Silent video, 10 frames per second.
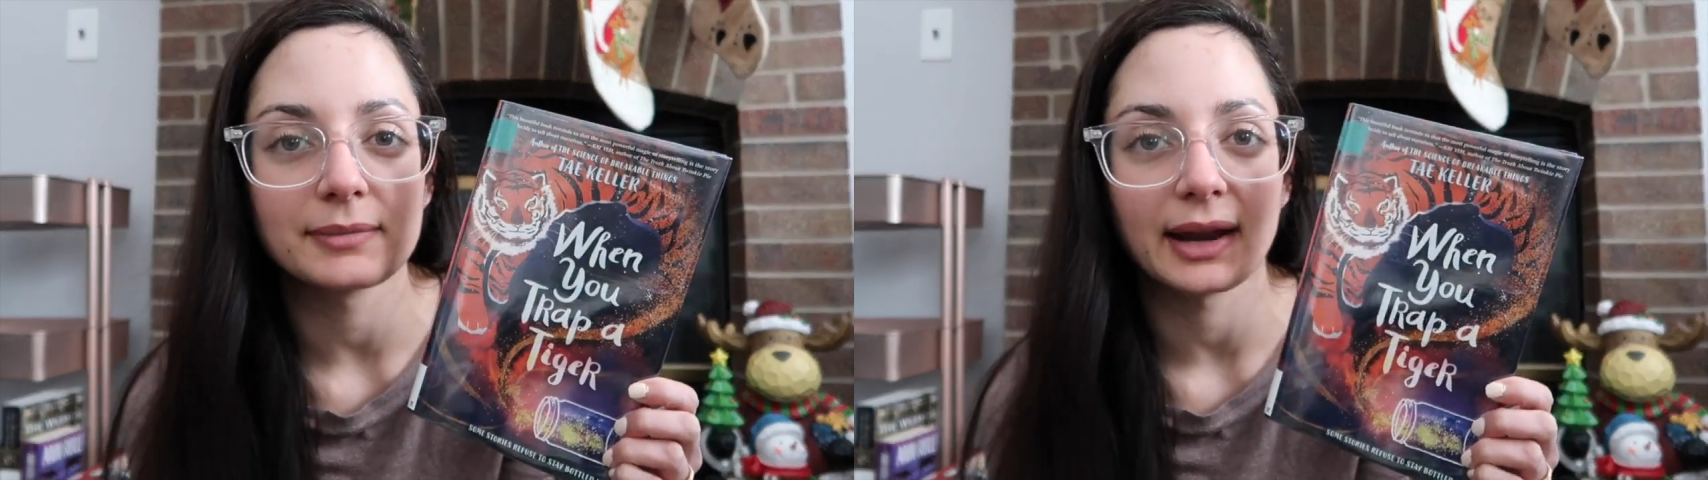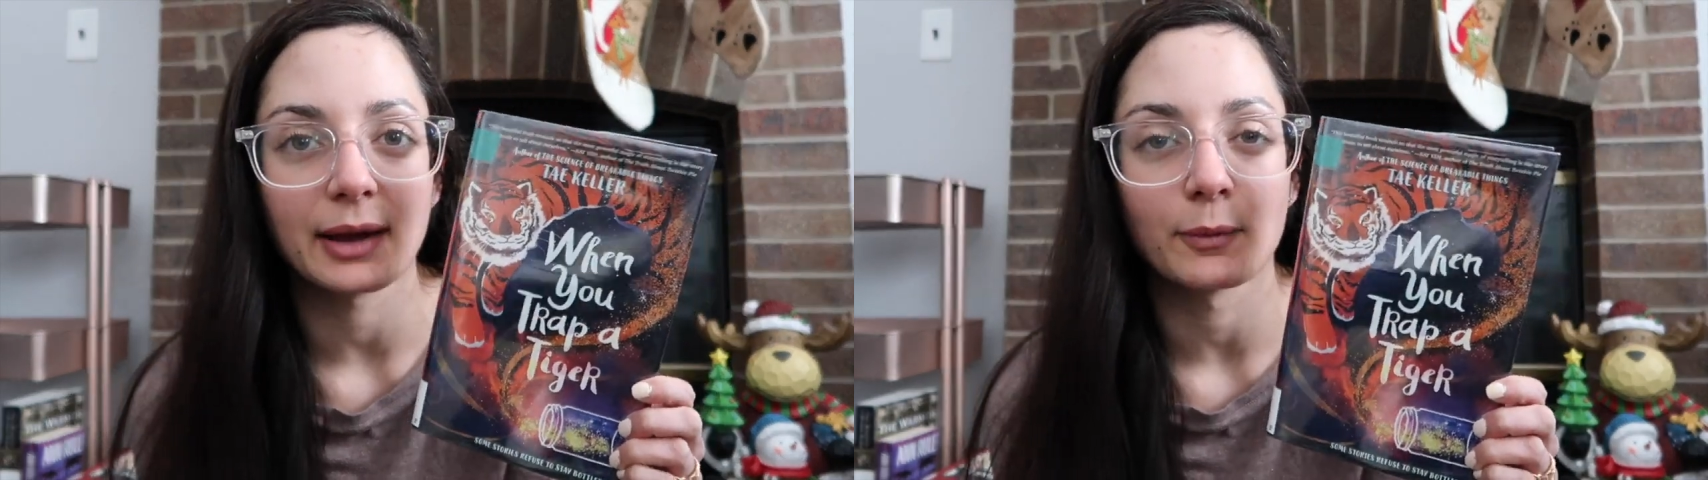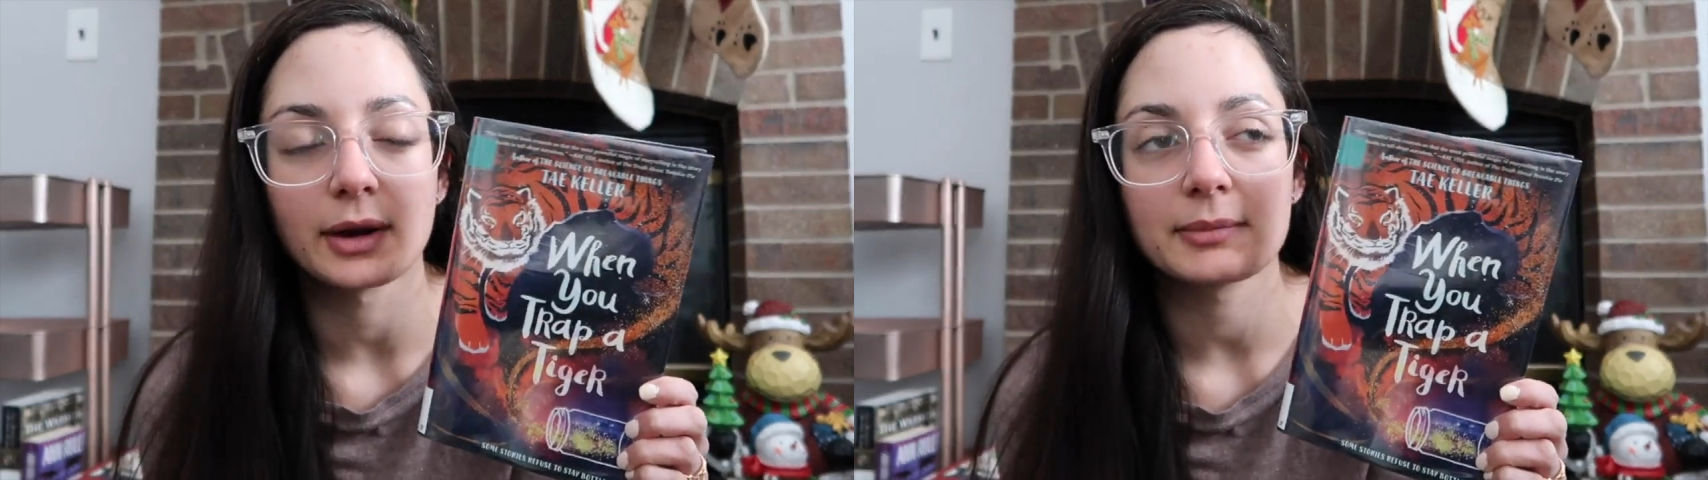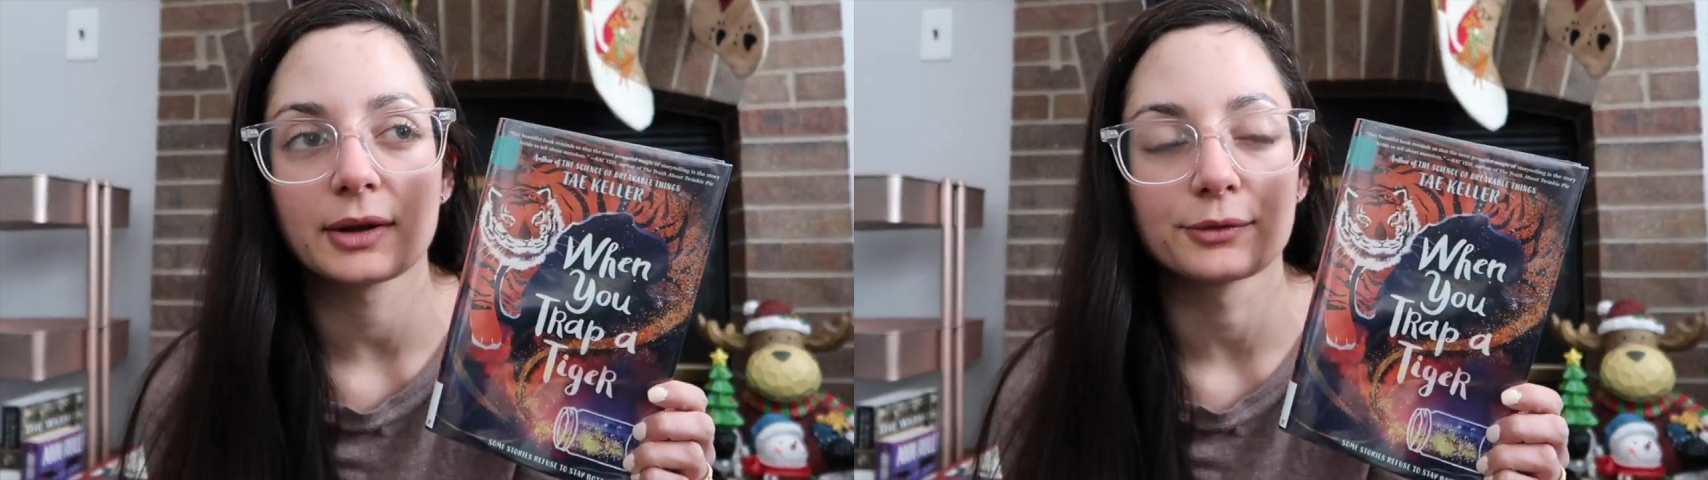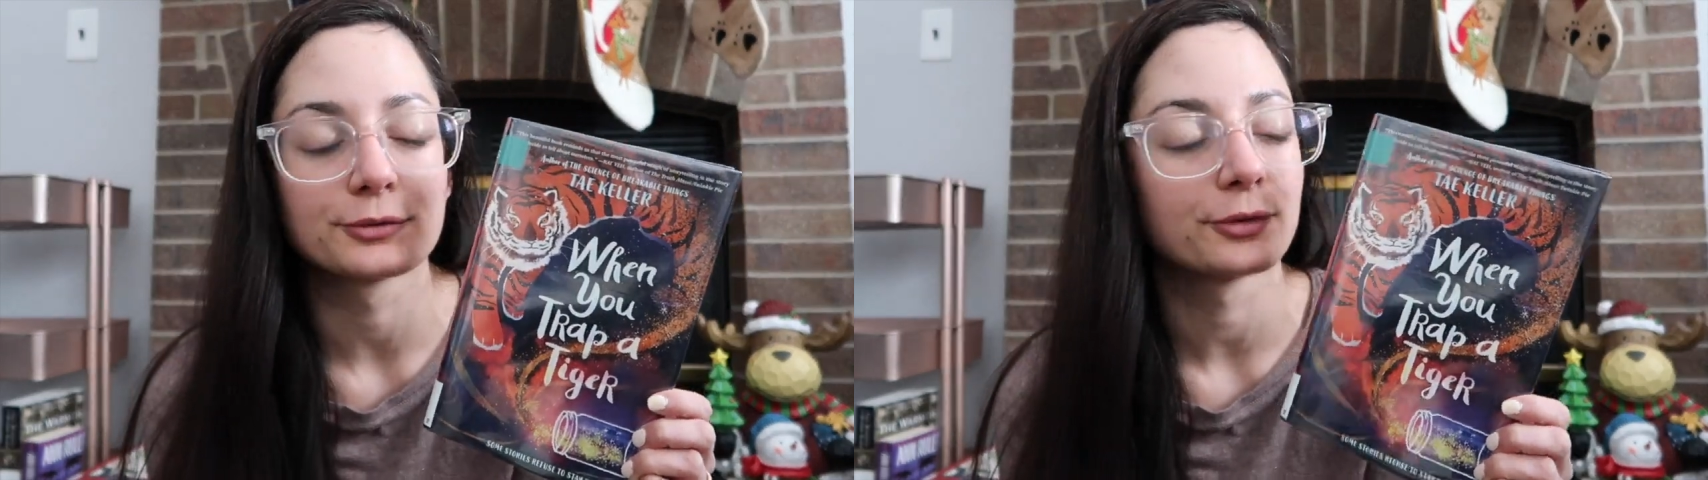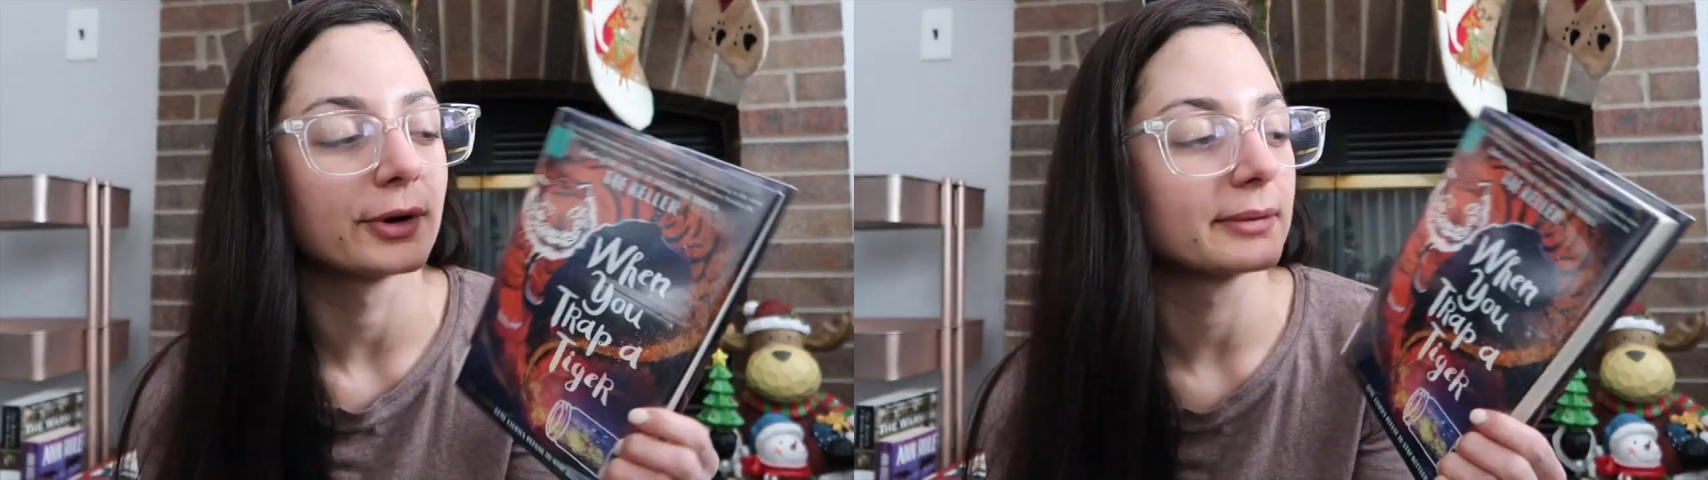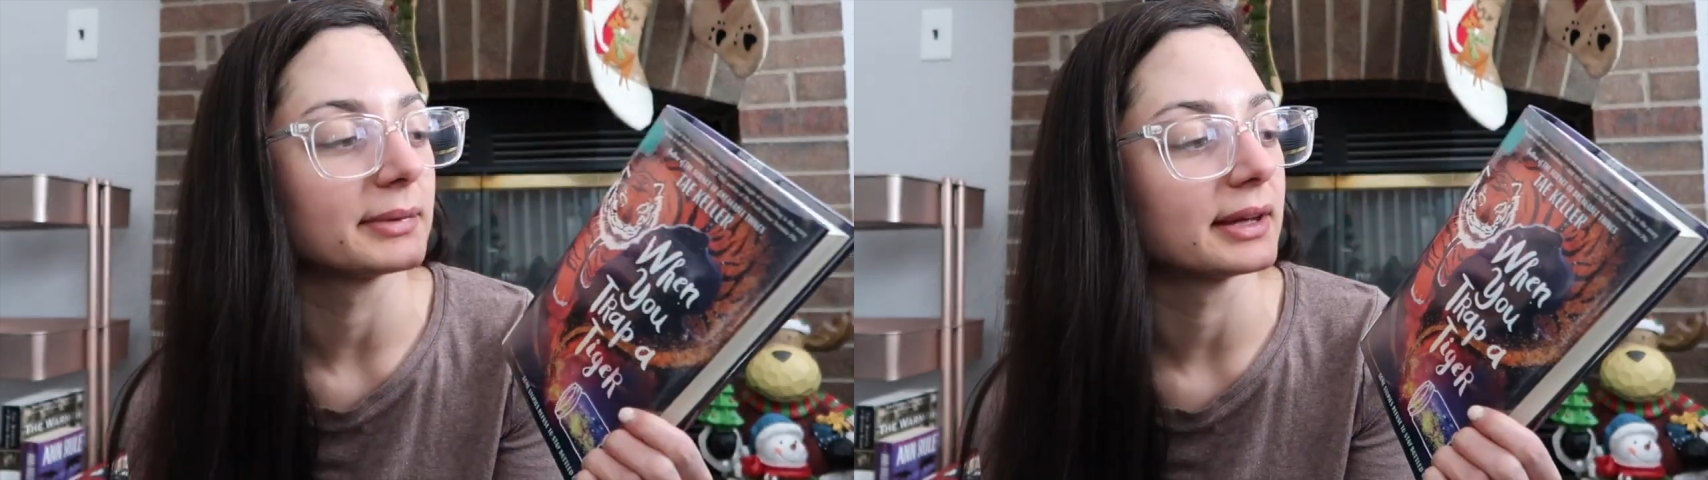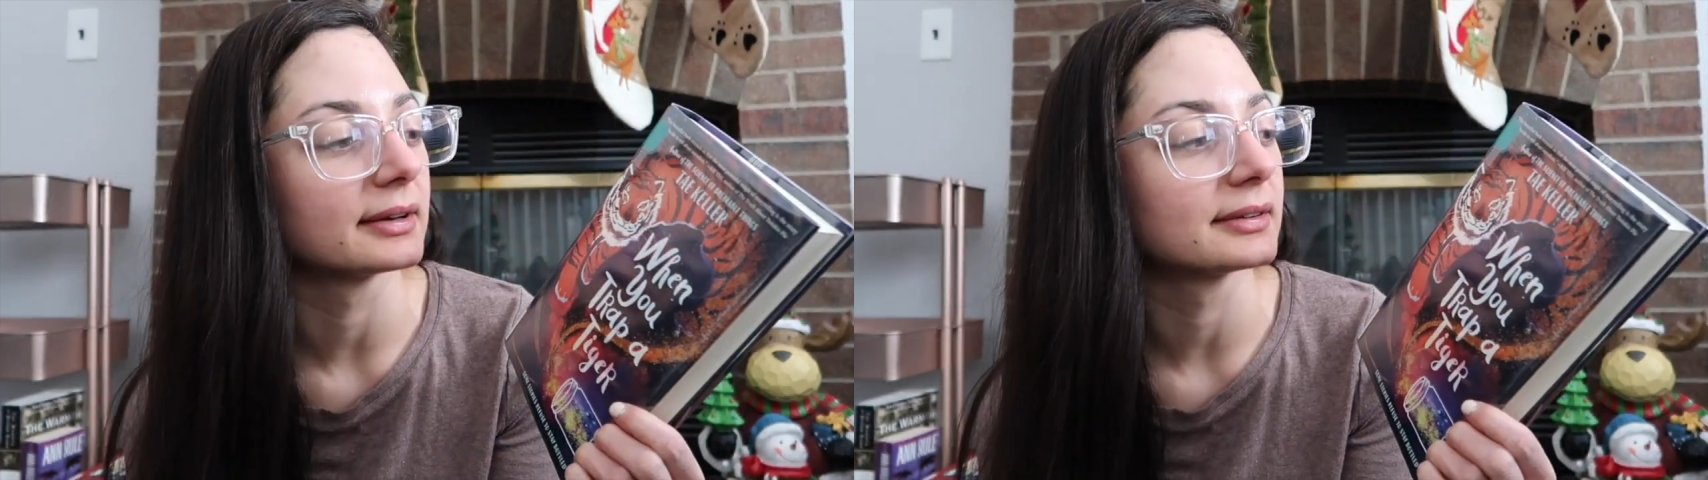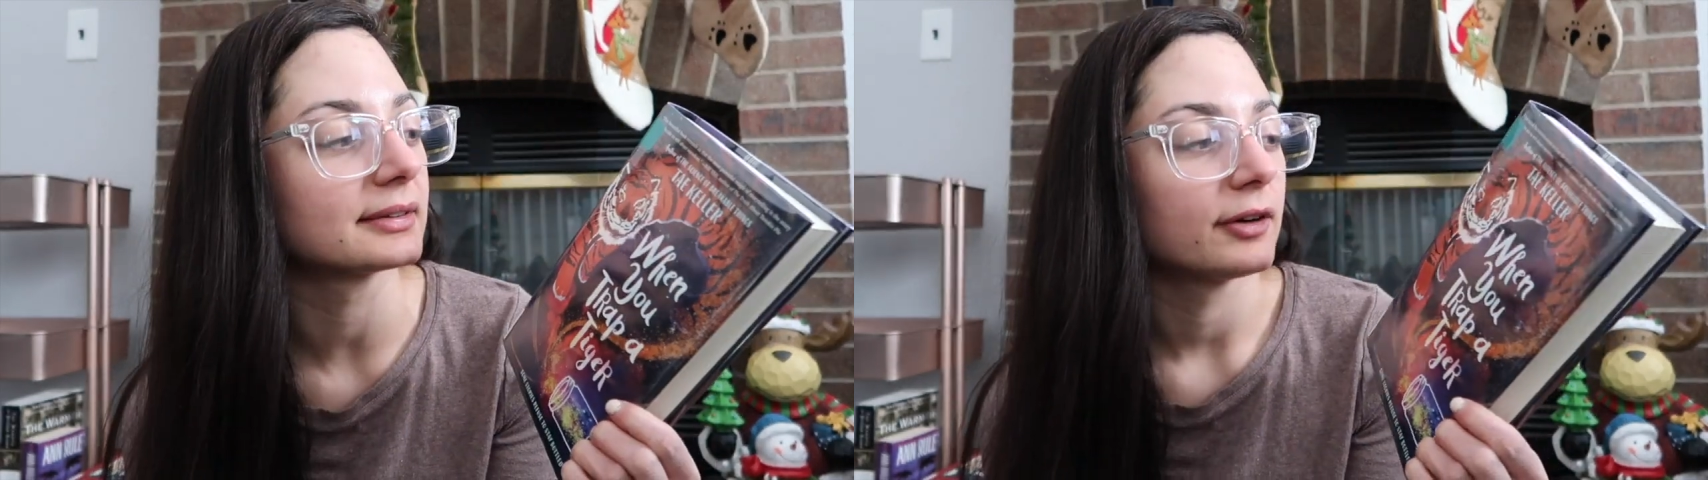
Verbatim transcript: but I want to make room for it because